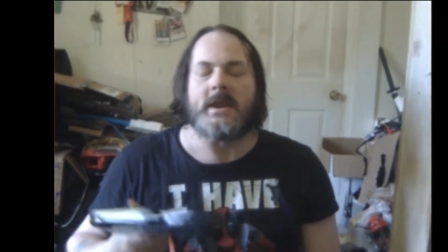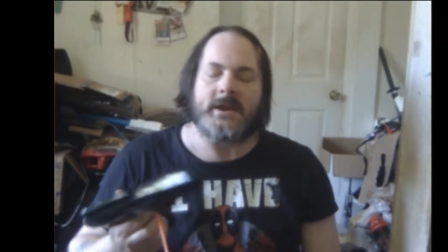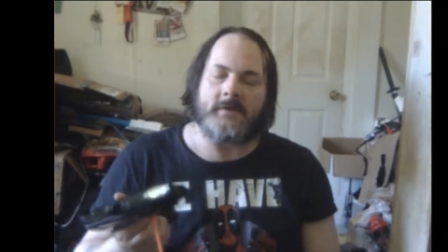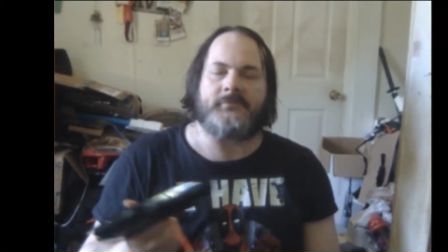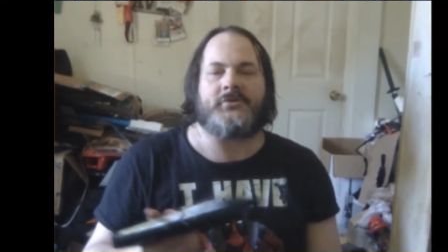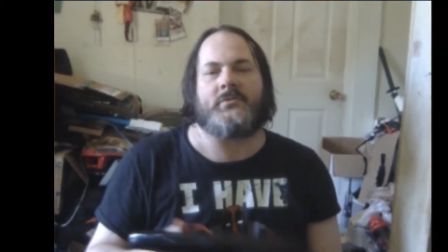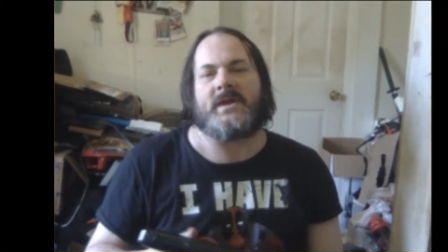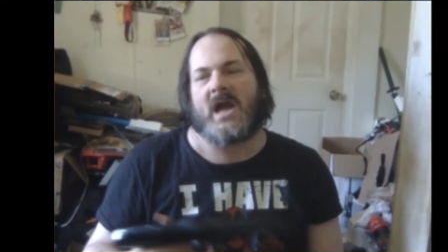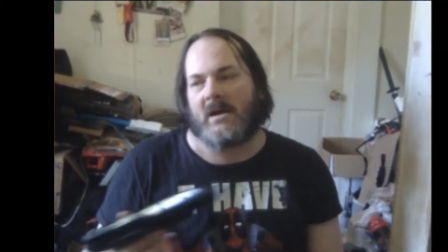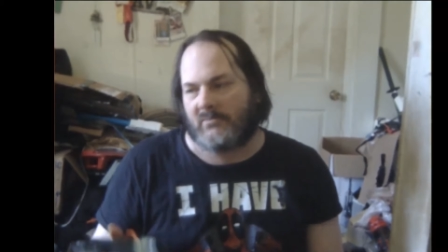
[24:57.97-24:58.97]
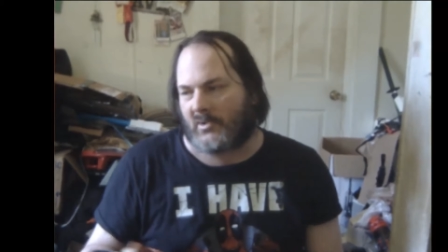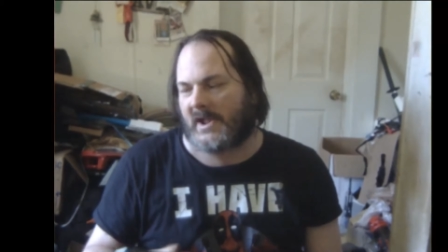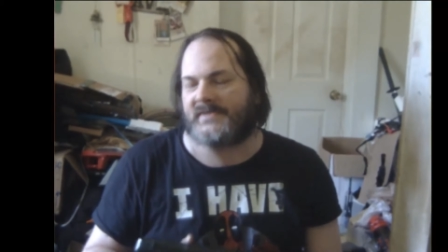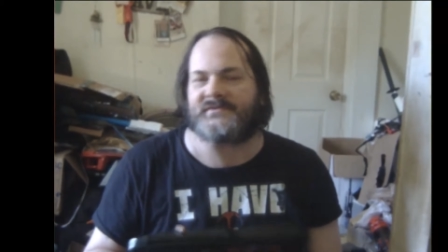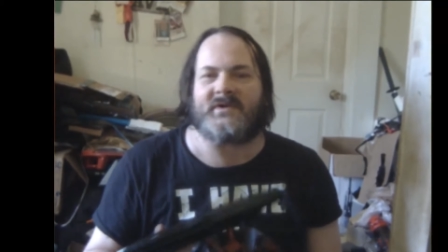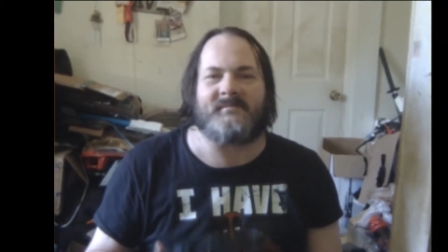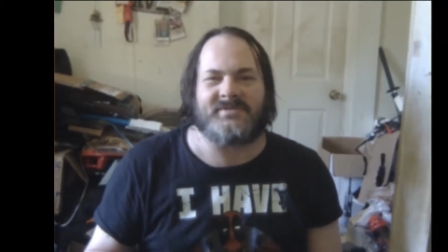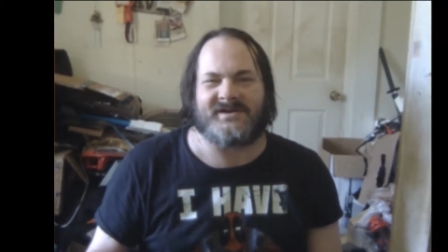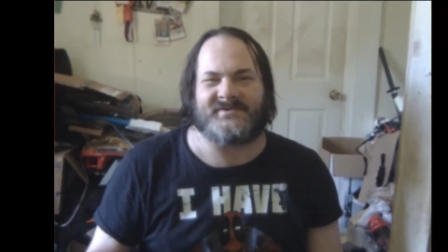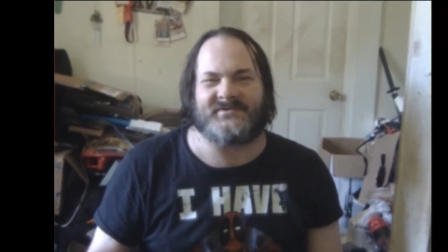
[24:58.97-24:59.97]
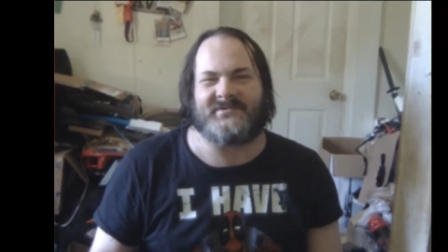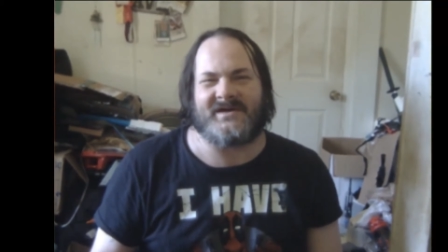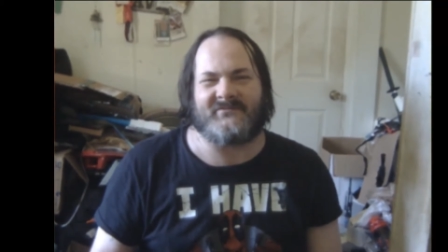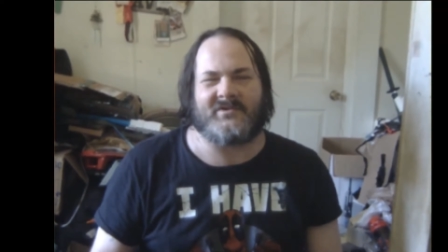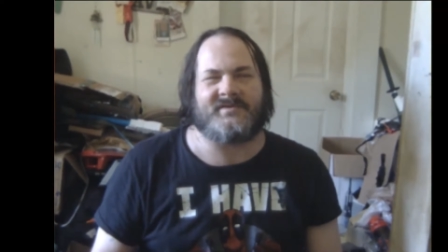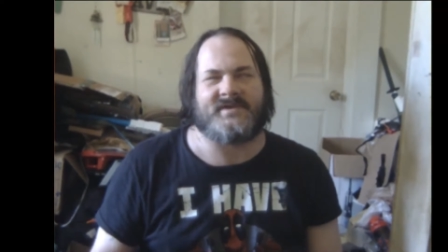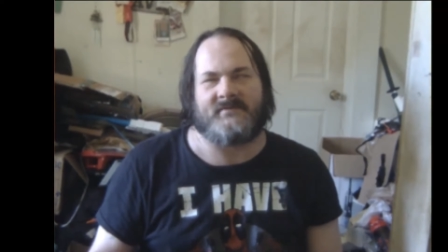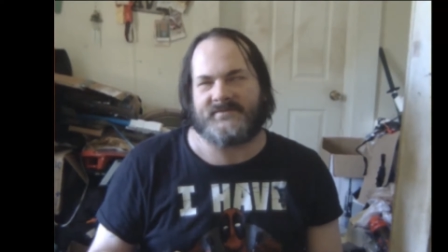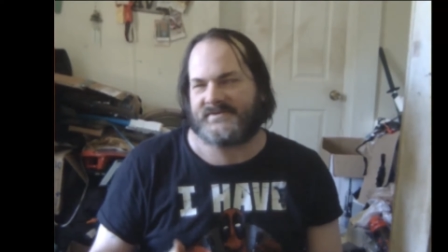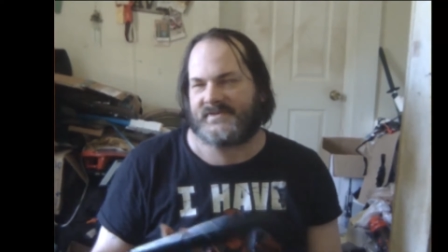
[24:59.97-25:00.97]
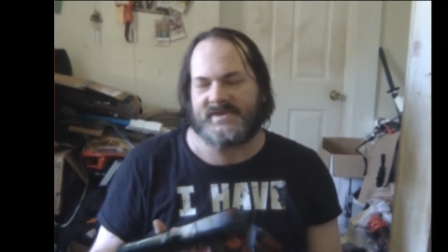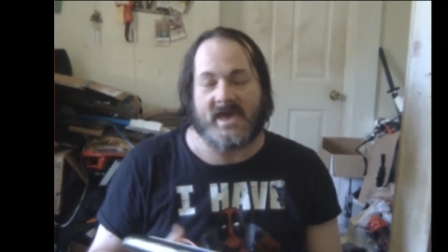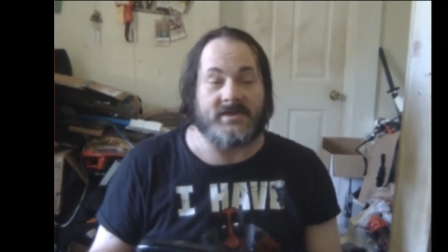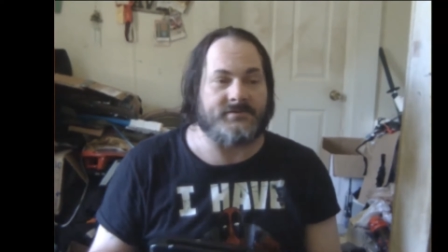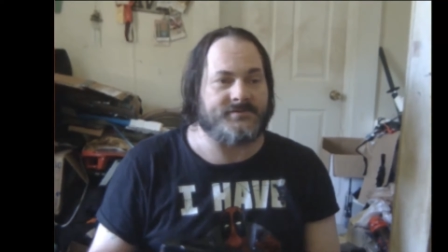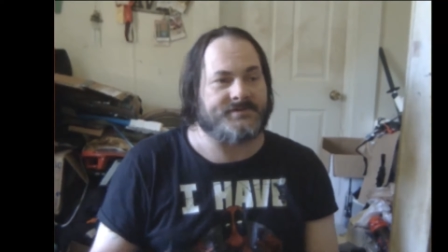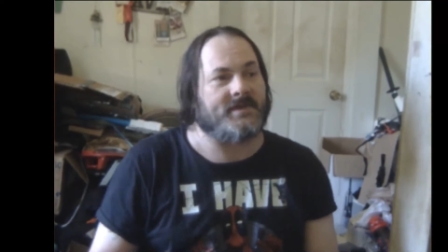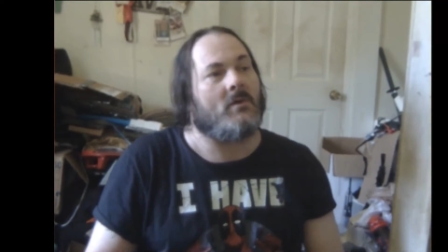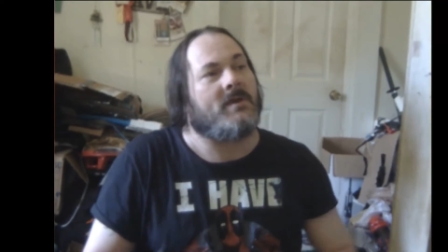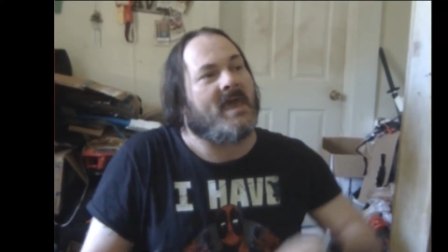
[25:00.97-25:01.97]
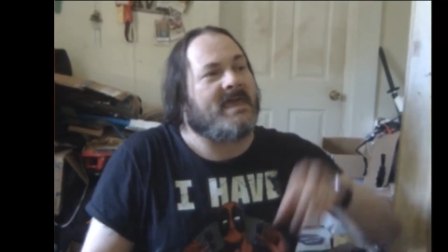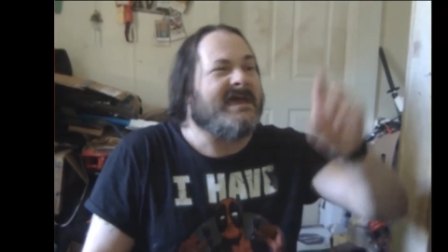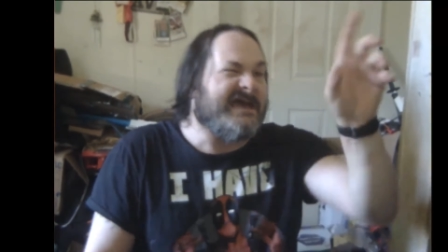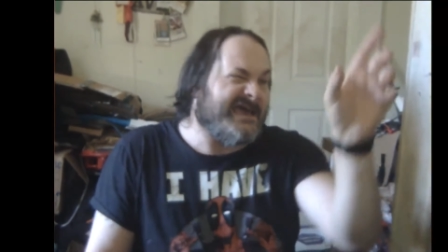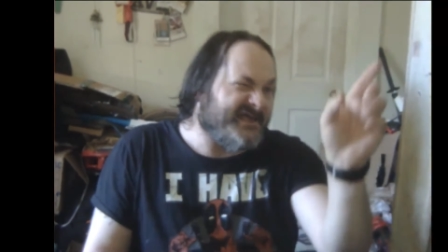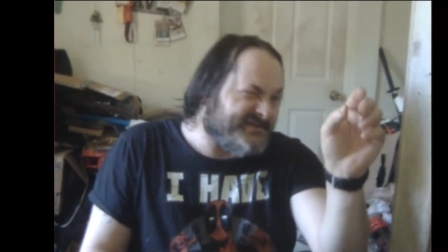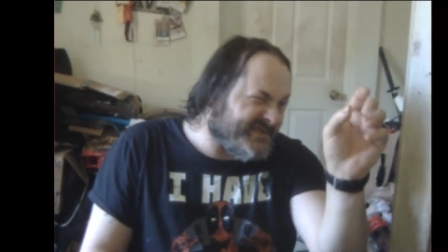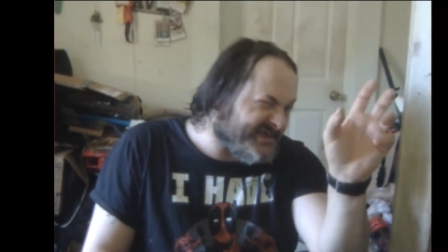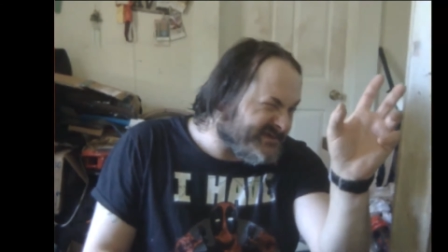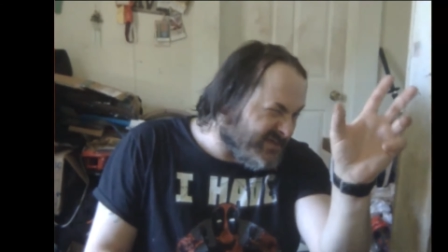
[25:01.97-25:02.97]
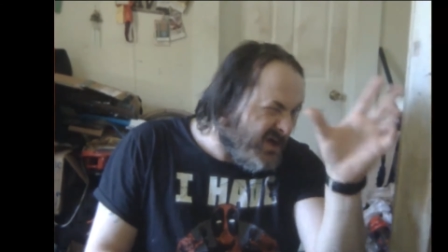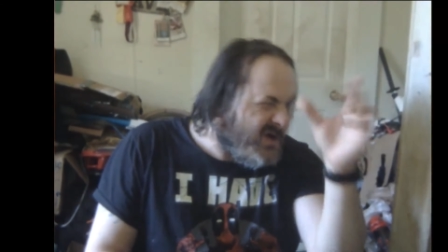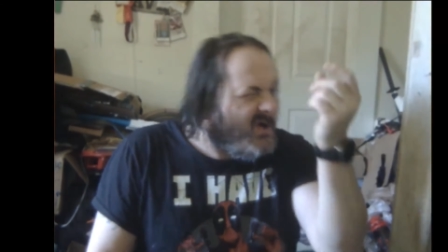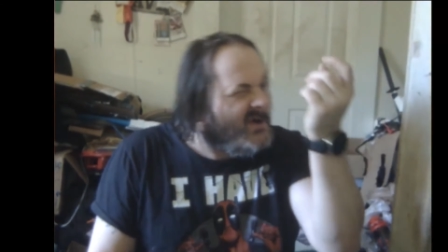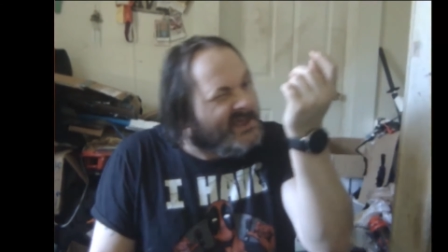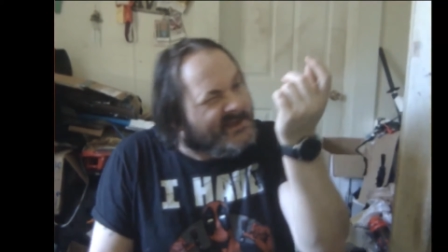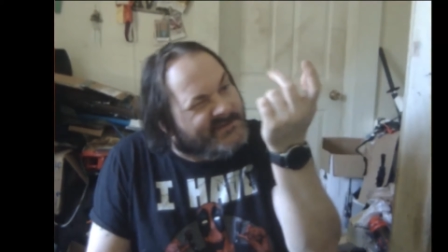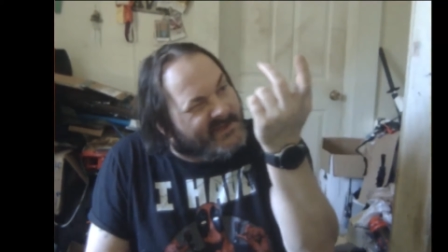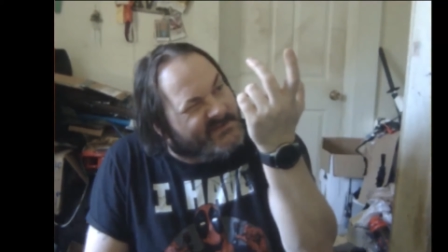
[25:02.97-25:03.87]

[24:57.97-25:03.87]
Now, if you're doing upgrades or replicas or whatever else, obviously, yeah, you're just okay. This long, this